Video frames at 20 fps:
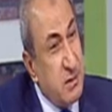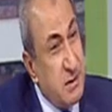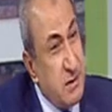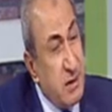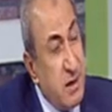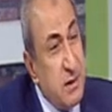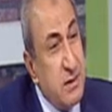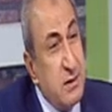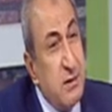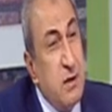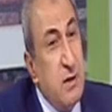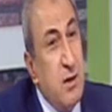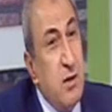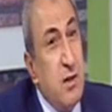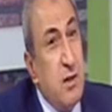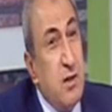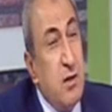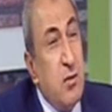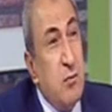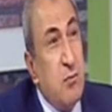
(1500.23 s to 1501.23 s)
side.
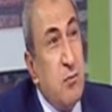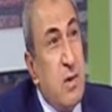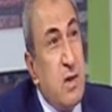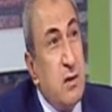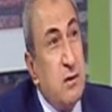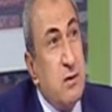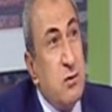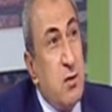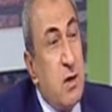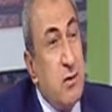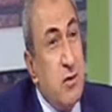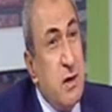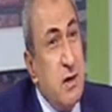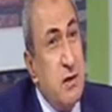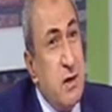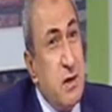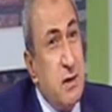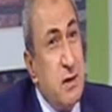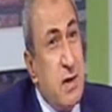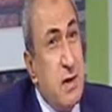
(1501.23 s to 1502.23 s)
Yes. But to a
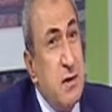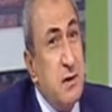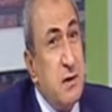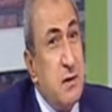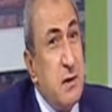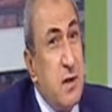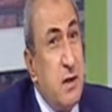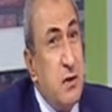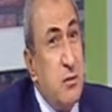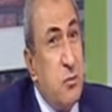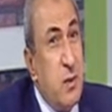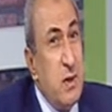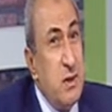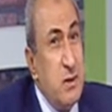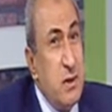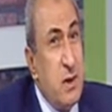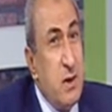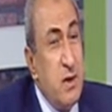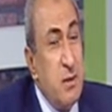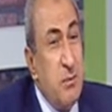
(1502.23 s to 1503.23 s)
greater extent, at one
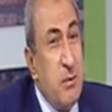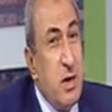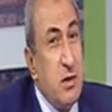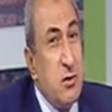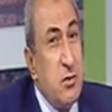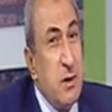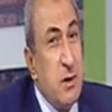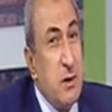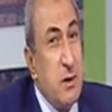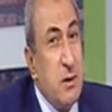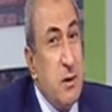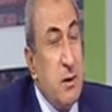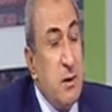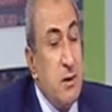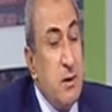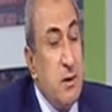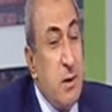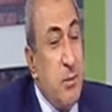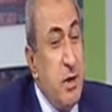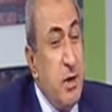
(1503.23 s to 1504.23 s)
time actually,
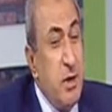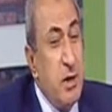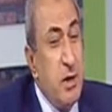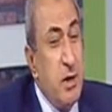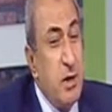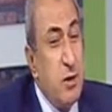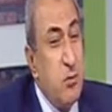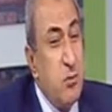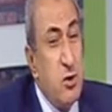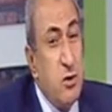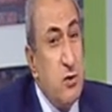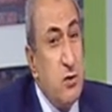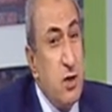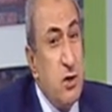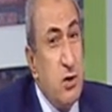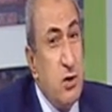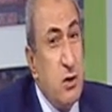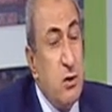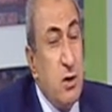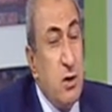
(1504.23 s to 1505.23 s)
the American
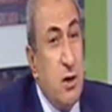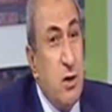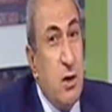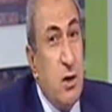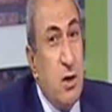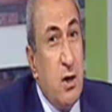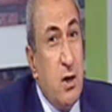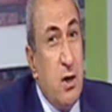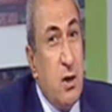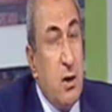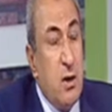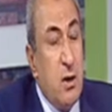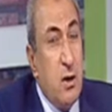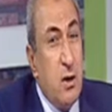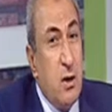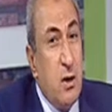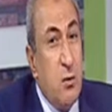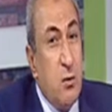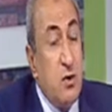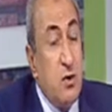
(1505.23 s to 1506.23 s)
administration
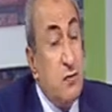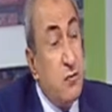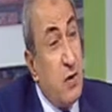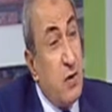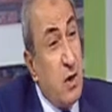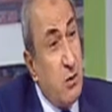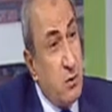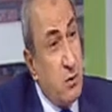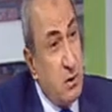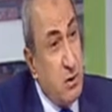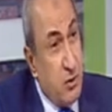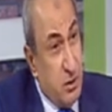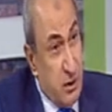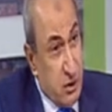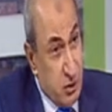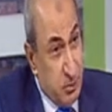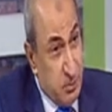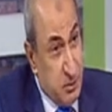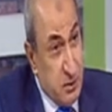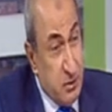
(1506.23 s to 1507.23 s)
would frown on
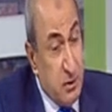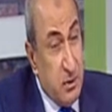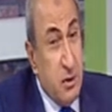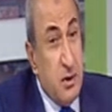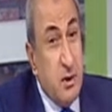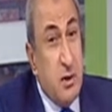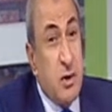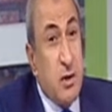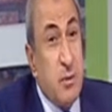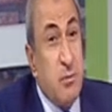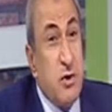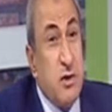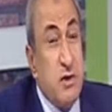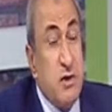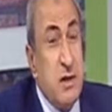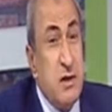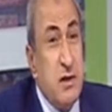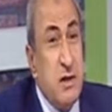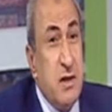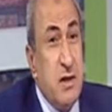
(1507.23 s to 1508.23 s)
Egypt,
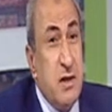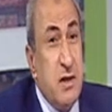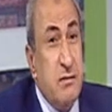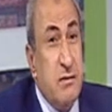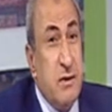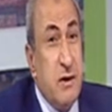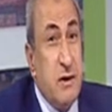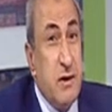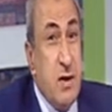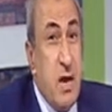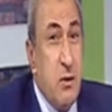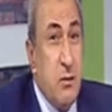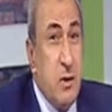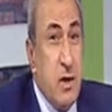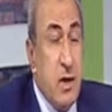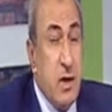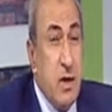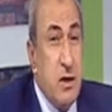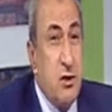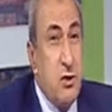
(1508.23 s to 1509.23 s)
representing every now and
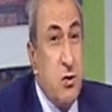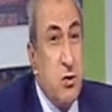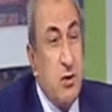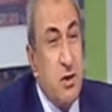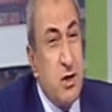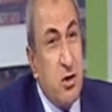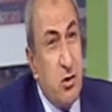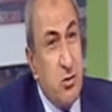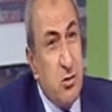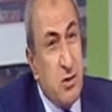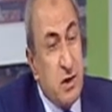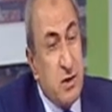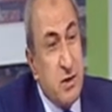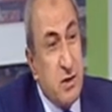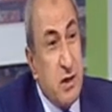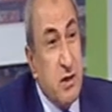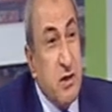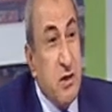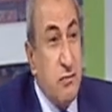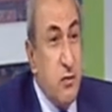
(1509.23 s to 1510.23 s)
again through the Congress
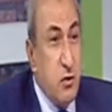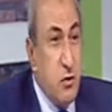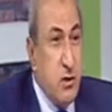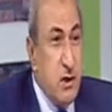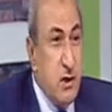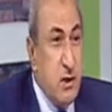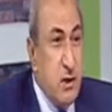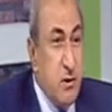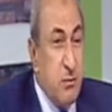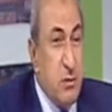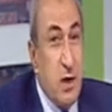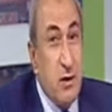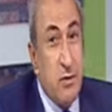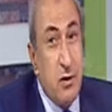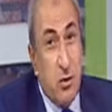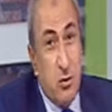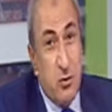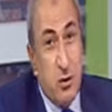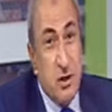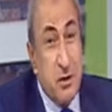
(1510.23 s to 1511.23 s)
and the voting by the
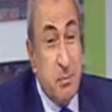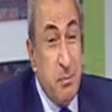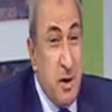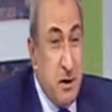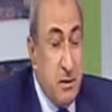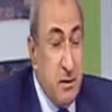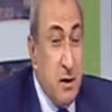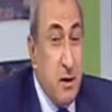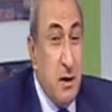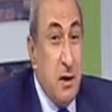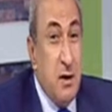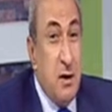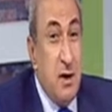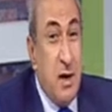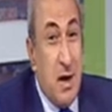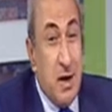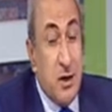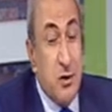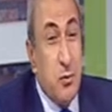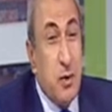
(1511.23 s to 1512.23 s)
congressmen,
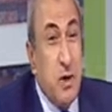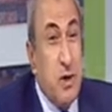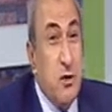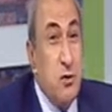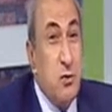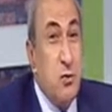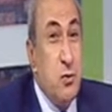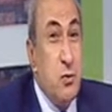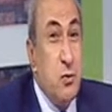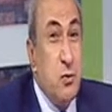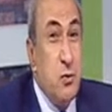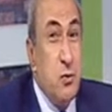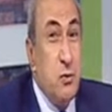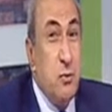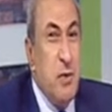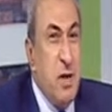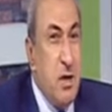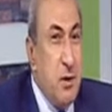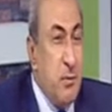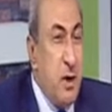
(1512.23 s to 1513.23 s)
actually to
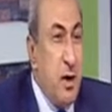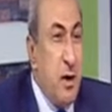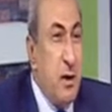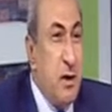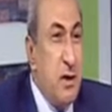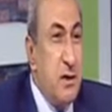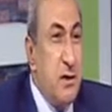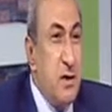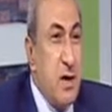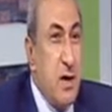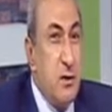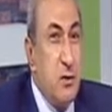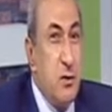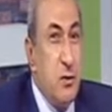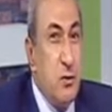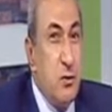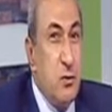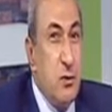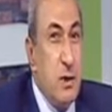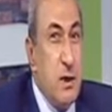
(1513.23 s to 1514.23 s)
minimize and
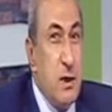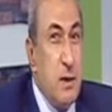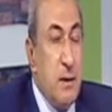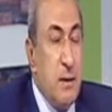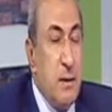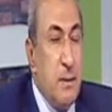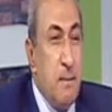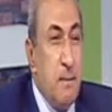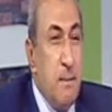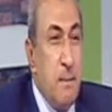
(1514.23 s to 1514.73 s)
to,